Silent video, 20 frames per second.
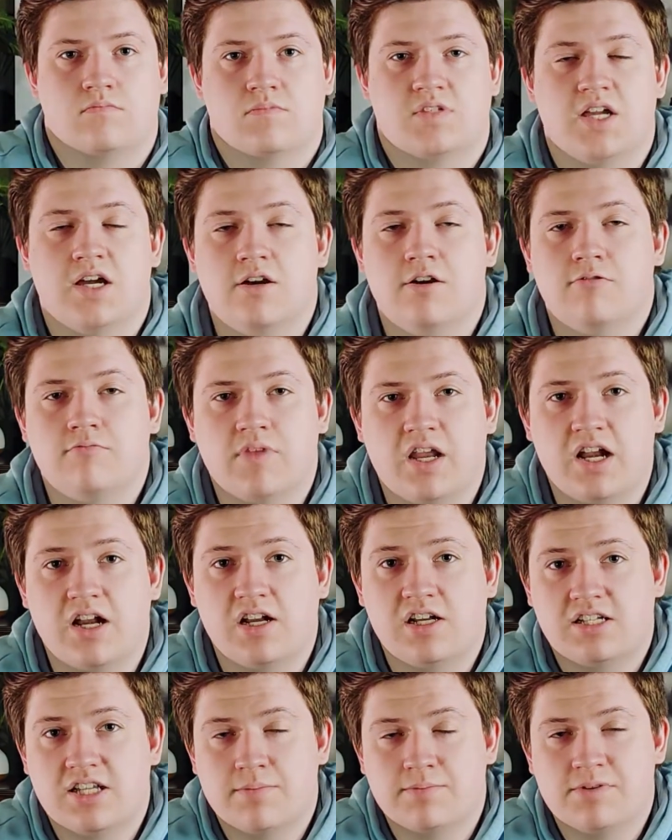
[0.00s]
So, in an
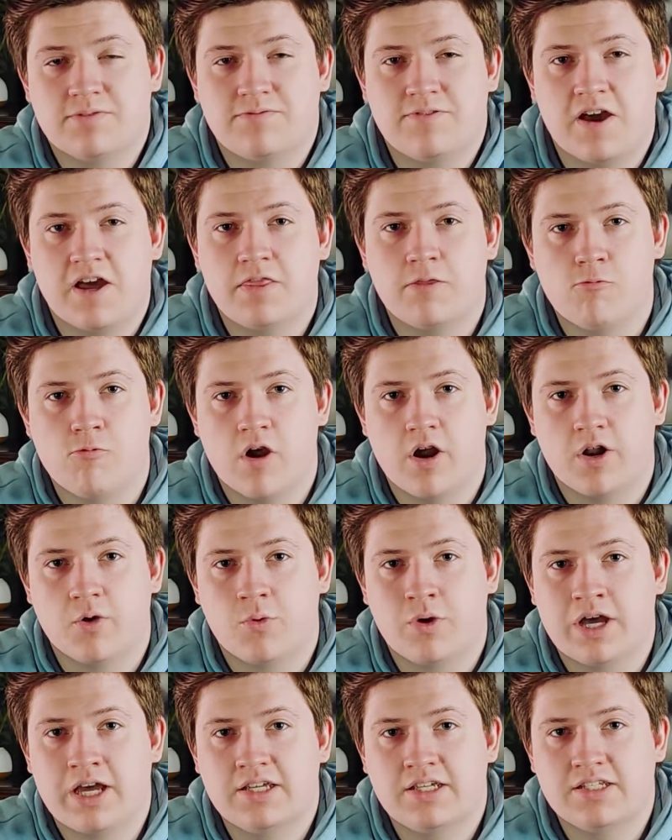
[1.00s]
attempt to find the
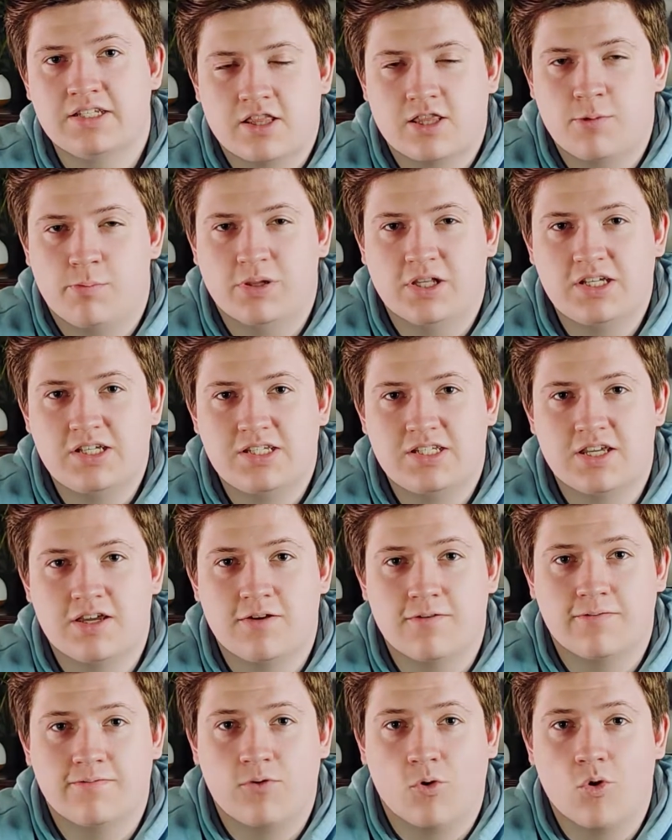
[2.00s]
runaways, the police sent
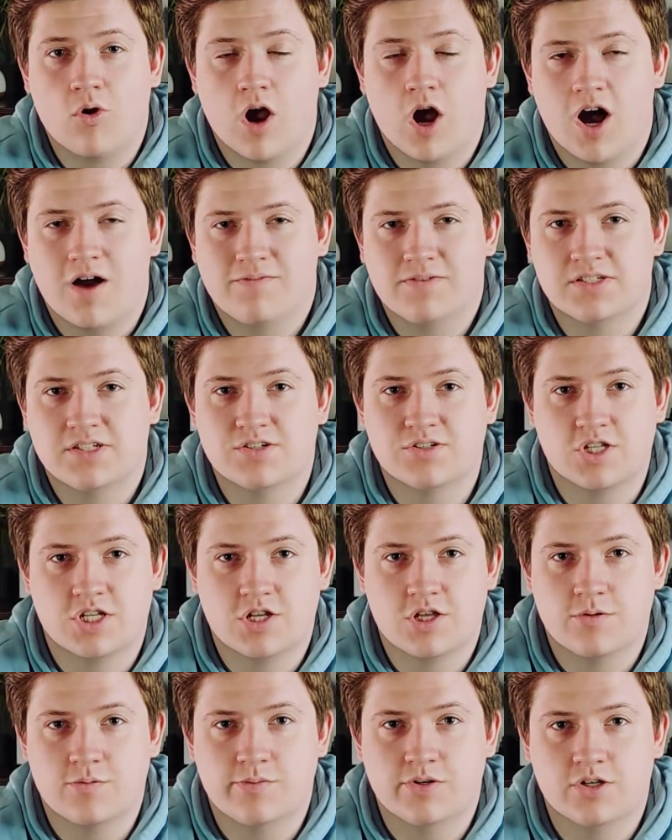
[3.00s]
4 officers into
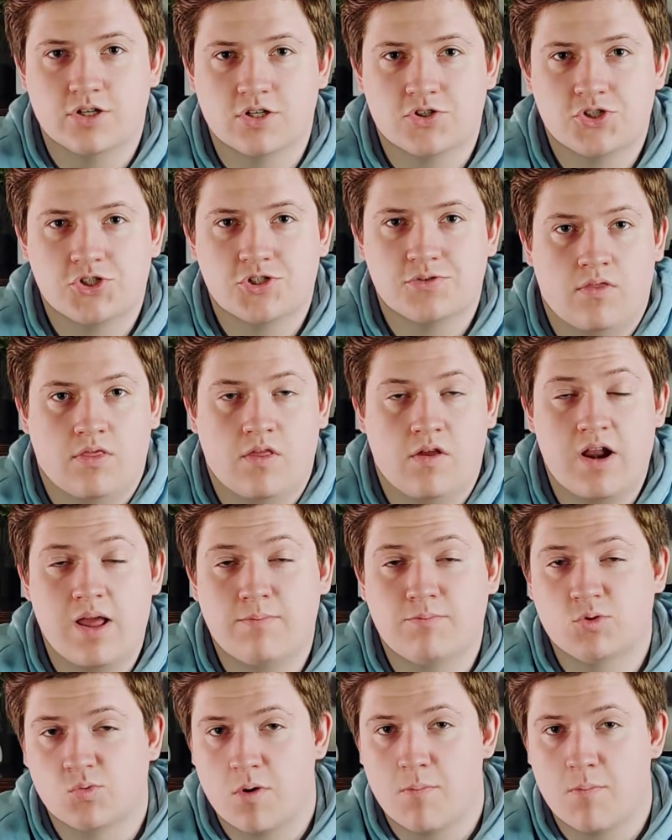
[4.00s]
the bush. Their names were